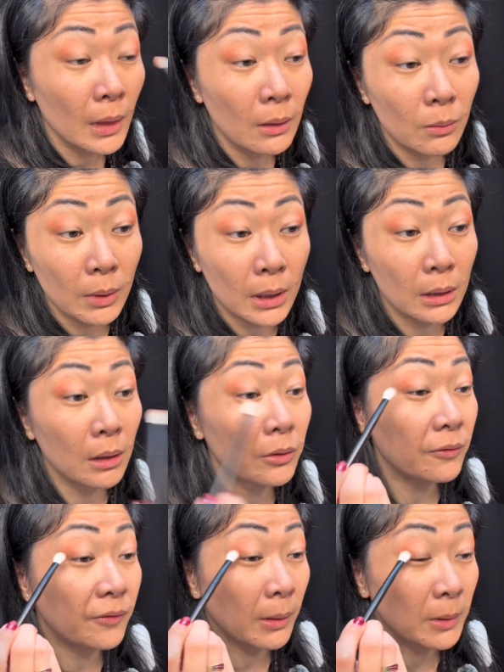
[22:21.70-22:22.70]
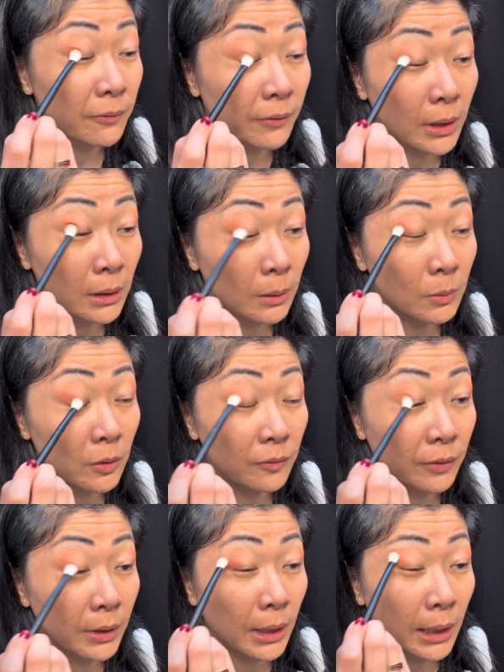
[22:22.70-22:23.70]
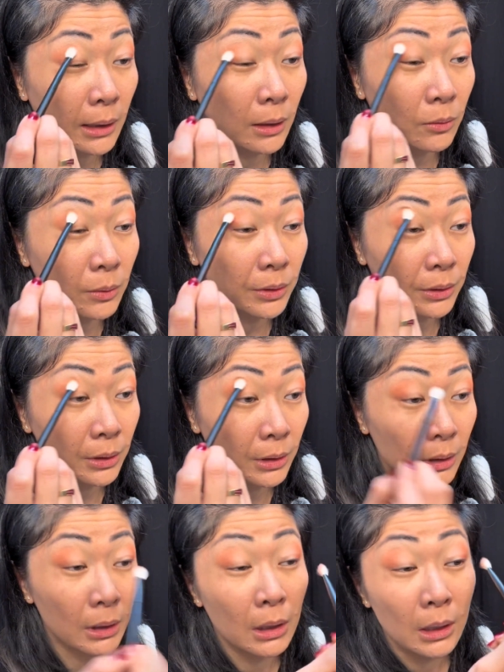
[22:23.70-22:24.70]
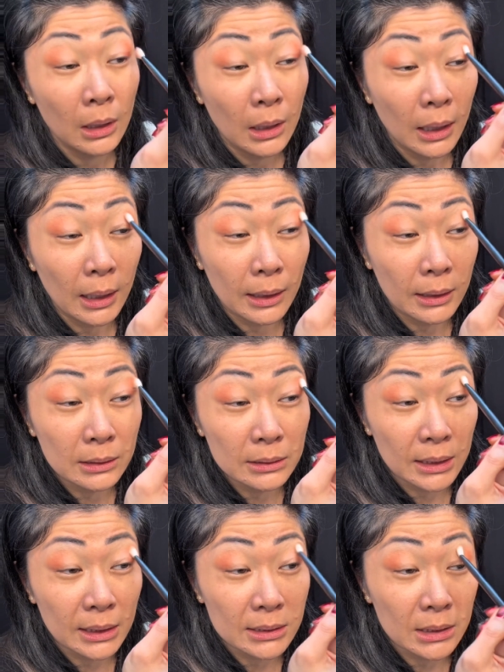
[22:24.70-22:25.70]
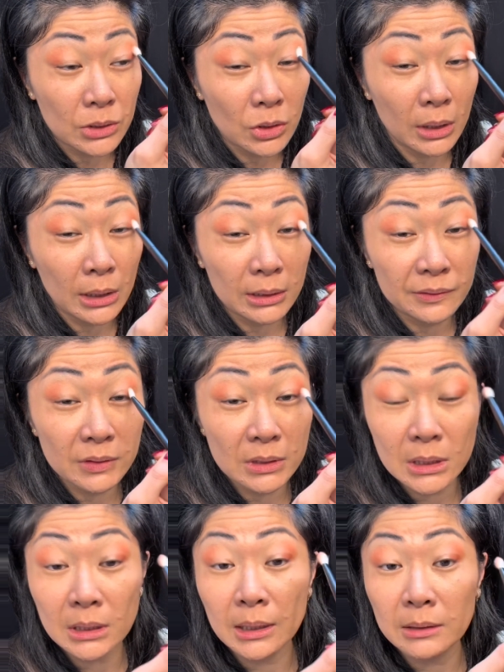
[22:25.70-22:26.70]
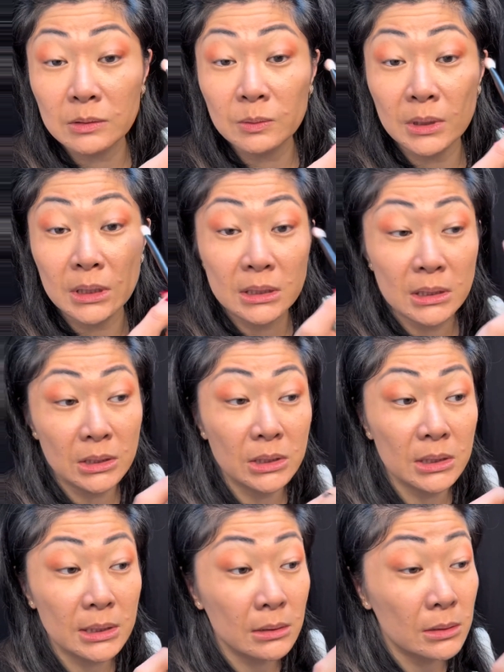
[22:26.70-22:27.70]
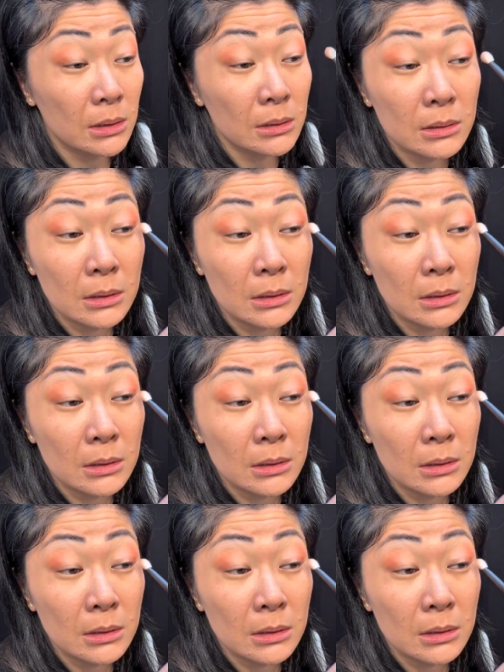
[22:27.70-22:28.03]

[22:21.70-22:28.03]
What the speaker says: We had another family friend come over and hang out with her. And like I said, Johnny lives in the house with us. He's just downstairs.